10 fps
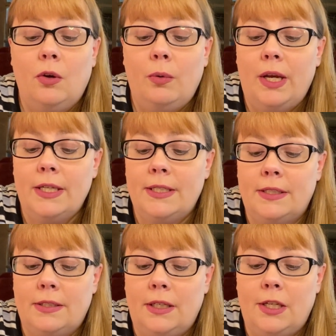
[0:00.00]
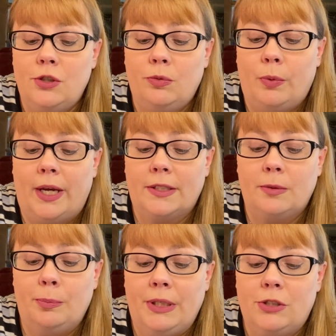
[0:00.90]
We had Destination Wax
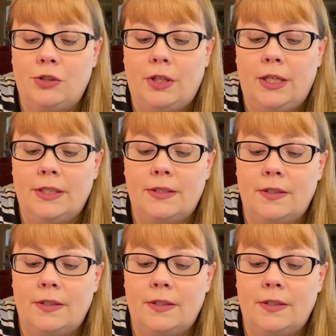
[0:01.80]
Beach Nights.